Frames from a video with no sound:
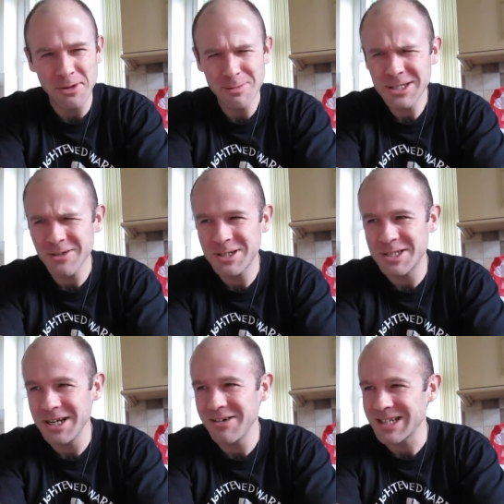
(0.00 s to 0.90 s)
Don't be so
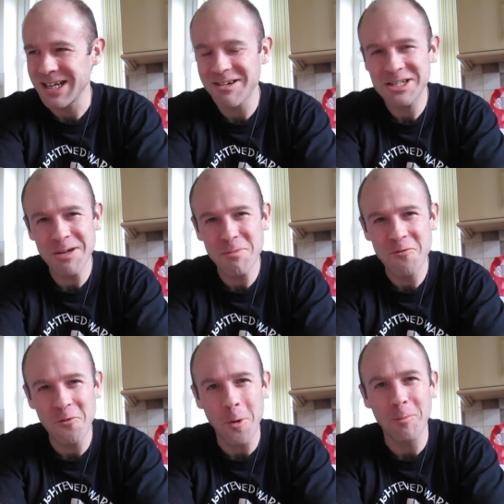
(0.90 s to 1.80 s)
serious. Like I said
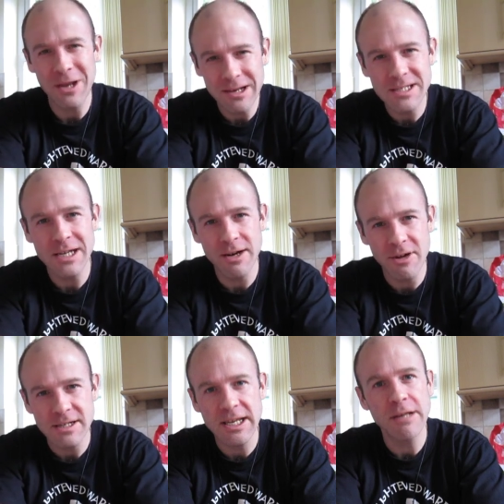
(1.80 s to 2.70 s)
before, being
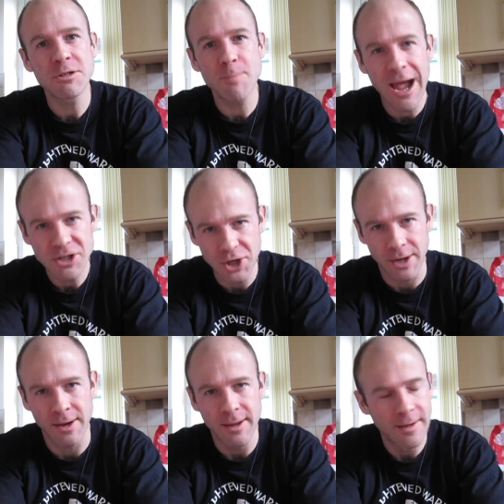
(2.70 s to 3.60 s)
serious kills
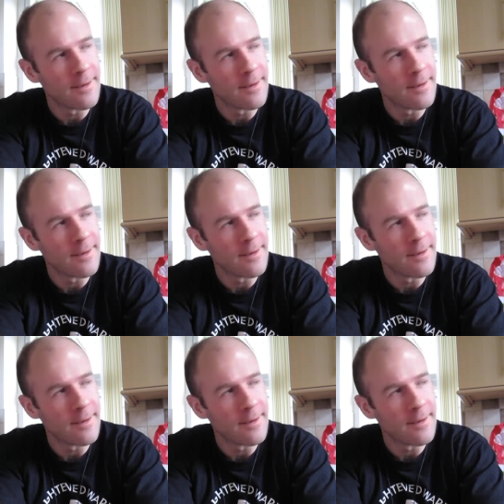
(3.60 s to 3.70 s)
passion.